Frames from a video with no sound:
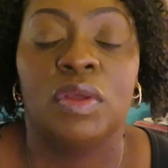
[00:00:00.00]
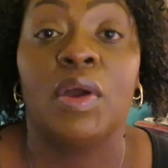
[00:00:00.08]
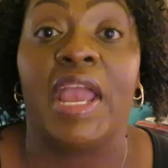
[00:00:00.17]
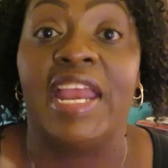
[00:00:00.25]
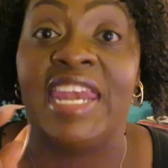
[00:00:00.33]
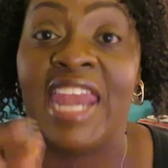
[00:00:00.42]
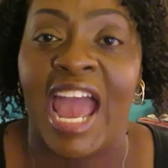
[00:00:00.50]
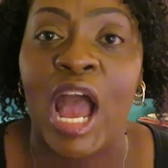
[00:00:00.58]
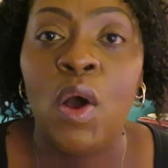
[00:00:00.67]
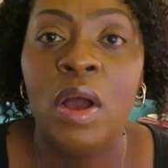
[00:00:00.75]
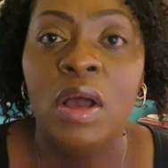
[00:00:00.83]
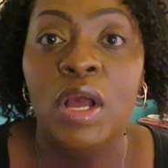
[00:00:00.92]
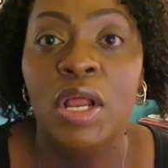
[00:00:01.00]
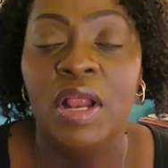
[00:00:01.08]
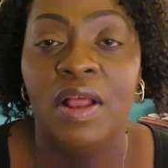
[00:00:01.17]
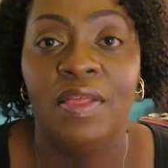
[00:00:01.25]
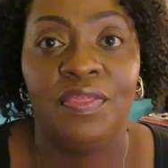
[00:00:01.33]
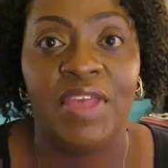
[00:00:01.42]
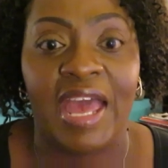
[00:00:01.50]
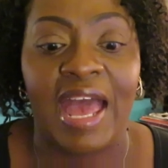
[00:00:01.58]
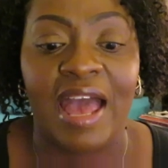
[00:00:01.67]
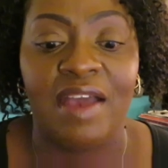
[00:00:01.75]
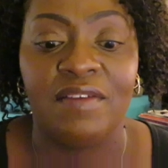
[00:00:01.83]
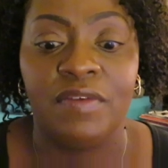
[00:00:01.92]
okay now that
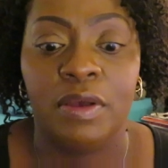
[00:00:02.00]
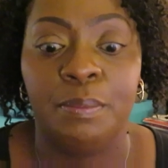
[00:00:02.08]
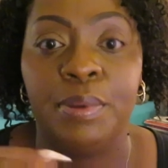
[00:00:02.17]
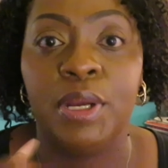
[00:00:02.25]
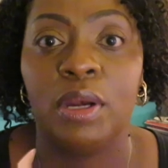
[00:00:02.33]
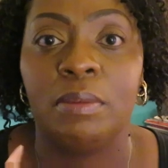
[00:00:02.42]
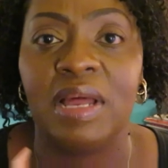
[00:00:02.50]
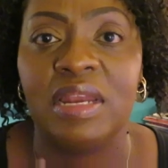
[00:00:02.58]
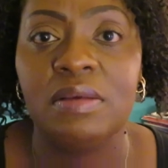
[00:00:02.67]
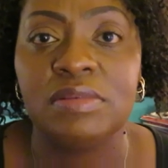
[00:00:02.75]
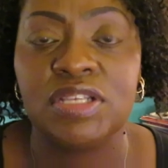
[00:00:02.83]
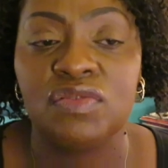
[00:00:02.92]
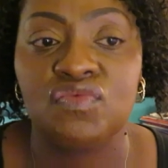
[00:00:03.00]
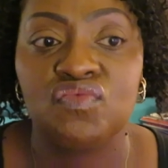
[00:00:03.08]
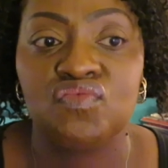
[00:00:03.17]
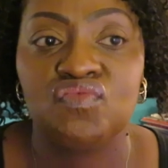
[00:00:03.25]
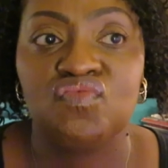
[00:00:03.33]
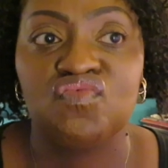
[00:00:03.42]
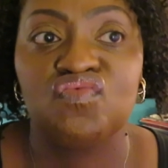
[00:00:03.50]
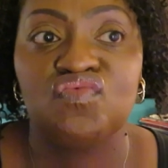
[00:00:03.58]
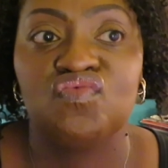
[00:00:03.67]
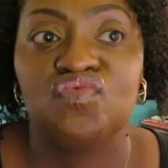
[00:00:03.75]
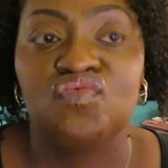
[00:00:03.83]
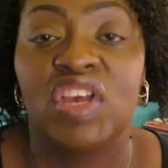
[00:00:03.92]
I've put it on my lips
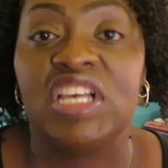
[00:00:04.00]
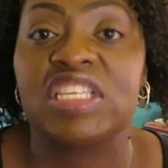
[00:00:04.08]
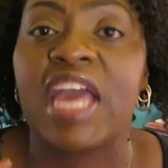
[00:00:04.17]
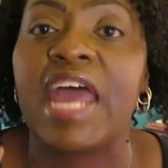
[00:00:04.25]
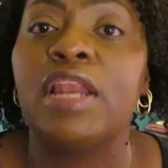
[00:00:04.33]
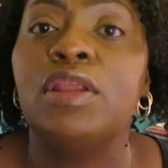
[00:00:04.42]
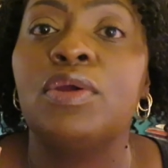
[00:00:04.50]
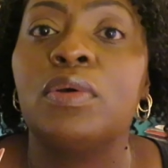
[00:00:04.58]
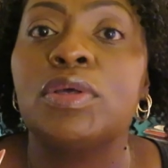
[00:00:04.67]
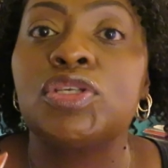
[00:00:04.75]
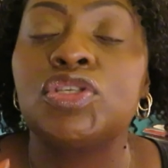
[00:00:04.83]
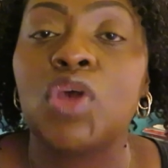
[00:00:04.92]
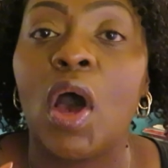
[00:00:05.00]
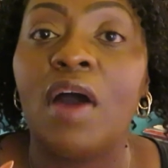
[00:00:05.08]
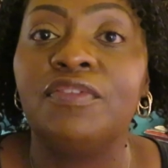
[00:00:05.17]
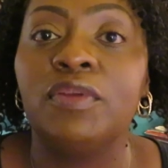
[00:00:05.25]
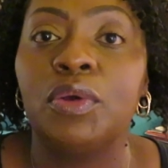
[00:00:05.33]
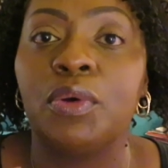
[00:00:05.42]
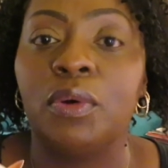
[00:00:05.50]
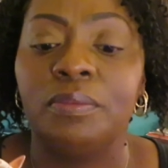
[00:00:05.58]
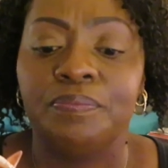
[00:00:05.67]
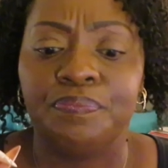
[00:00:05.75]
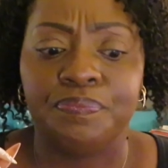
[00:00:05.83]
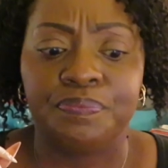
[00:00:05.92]
it's got a little soft little